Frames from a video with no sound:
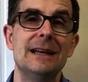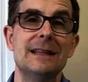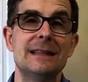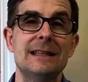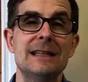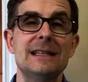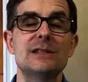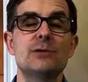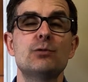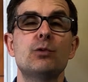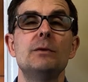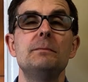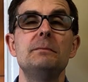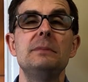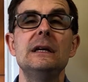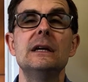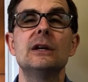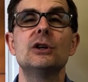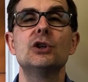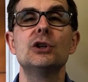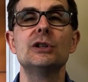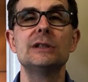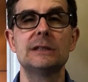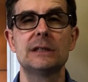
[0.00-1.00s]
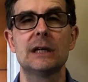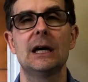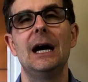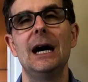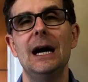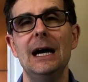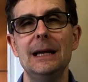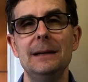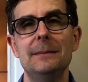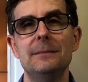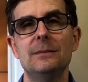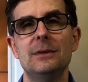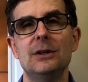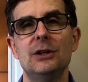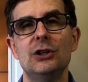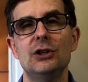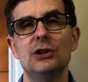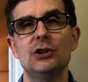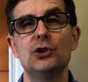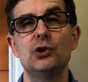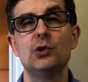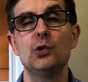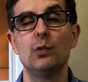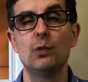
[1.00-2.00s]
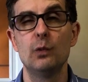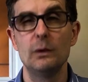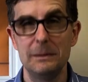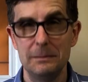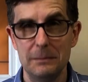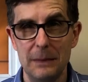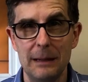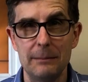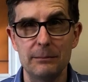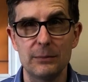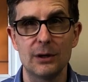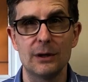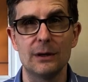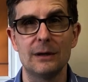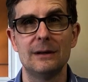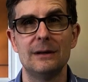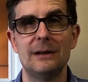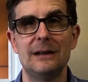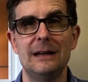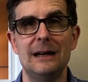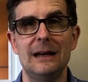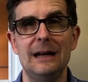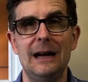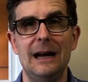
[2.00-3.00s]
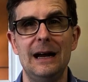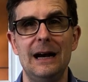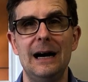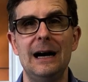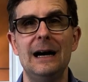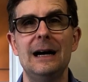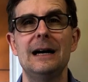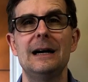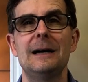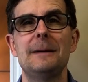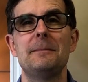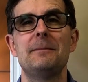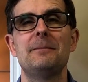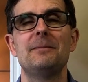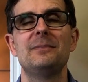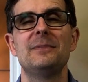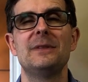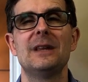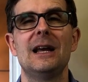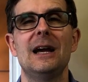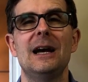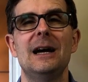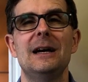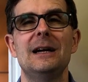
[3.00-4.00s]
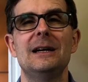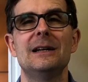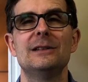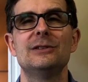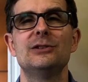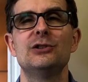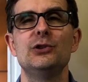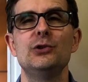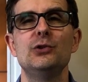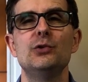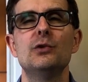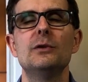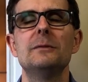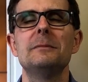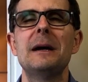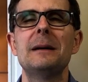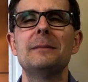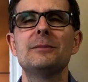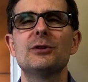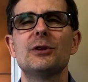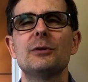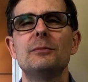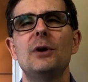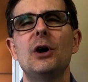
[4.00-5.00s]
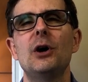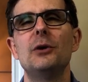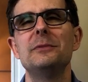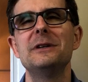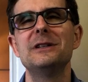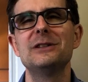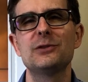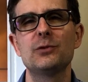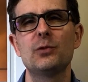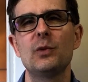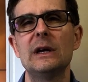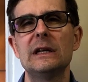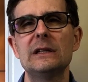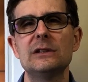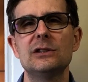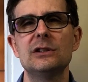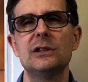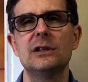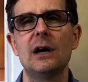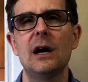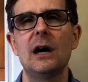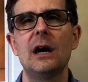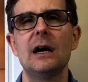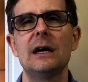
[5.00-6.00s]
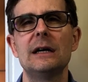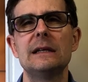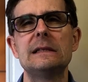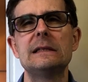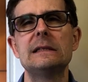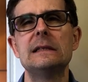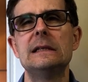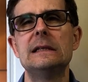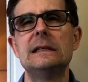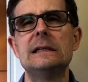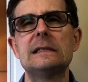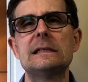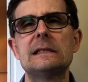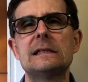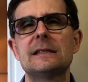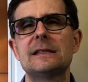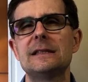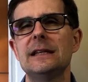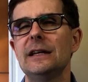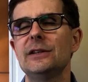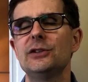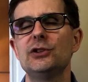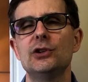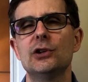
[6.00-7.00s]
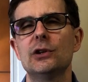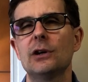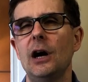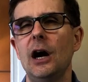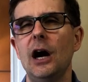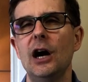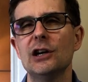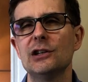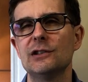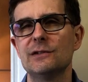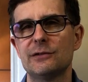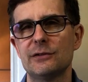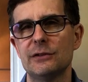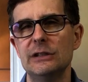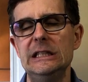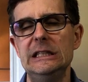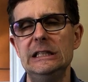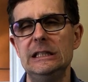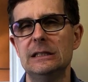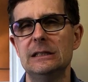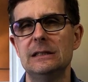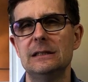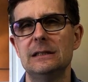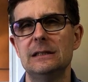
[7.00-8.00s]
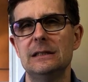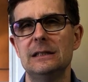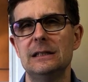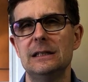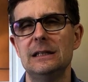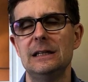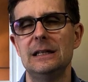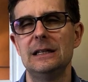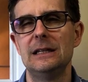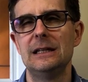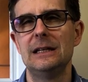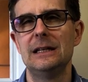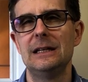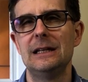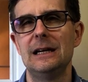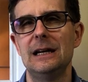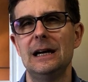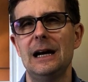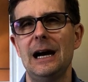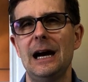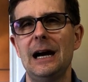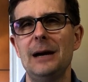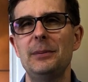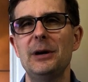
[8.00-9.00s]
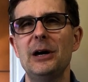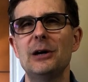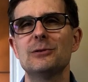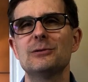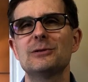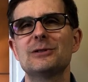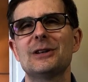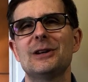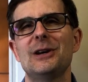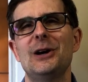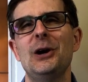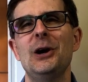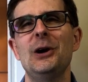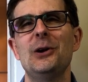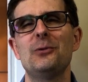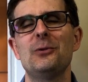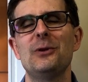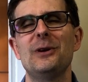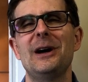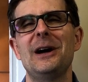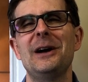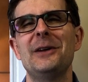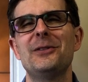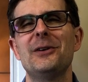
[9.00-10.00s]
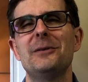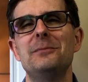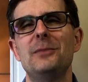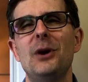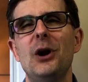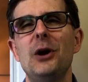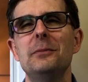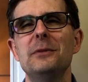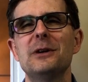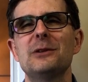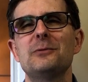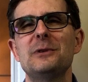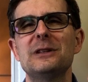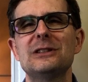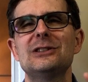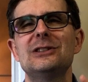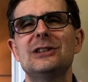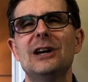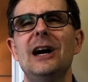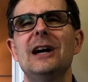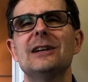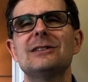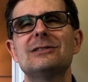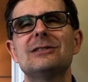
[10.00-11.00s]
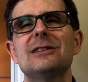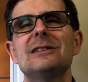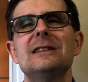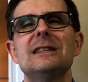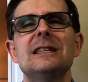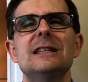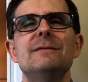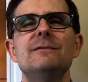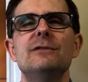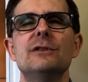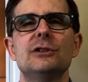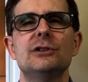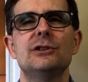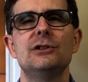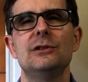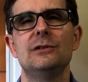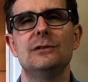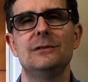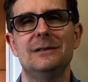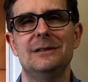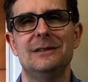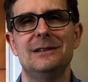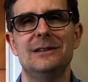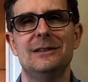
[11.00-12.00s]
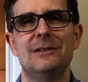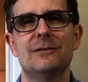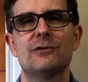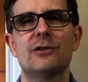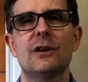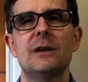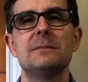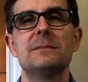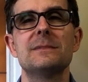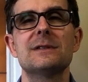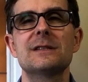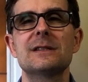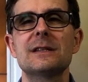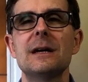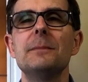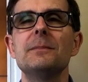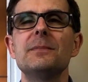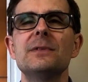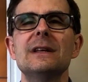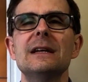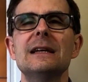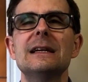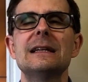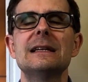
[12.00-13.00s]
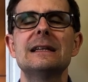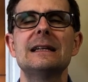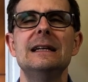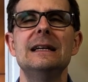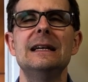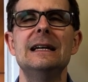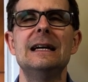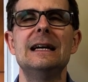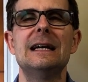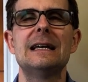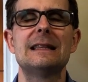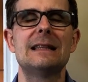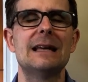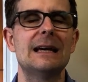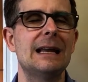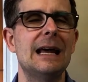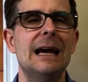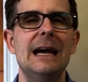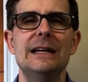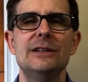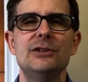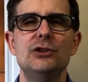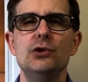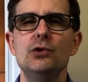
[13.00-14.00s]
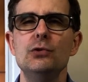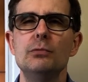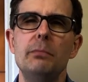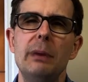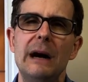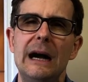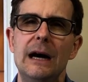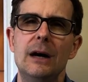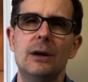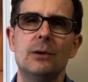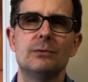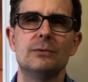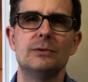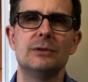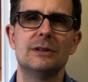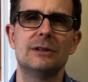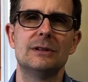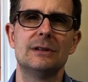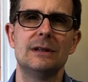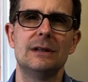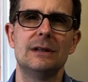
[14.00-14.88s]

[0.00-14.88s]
This would be a good time to remember. Do you remember the moment when God set your heart free? About the moment when God delivered you from something that had you bound?